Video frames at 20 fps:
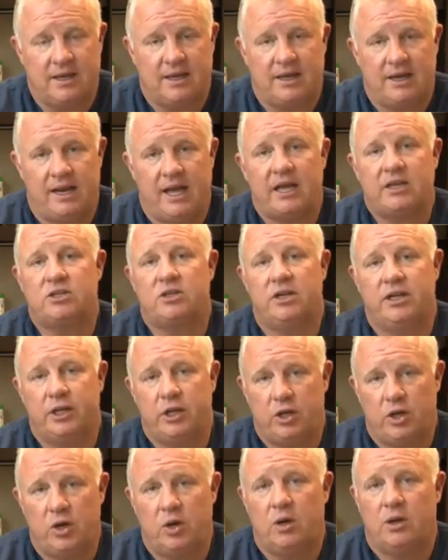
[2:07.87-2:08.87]
that can actually
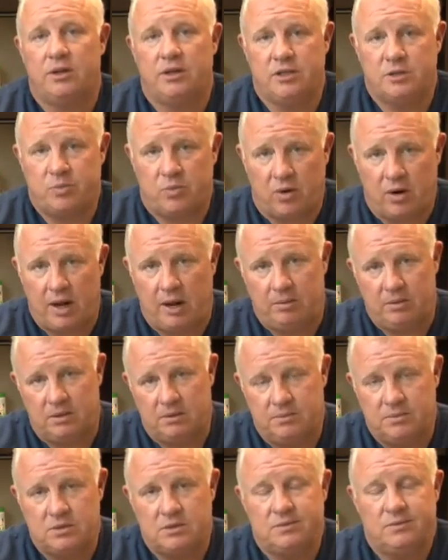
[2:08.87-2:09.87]
cure these
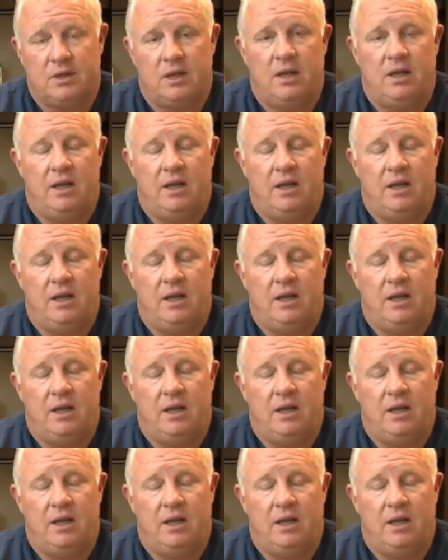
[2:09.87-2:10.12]
problems.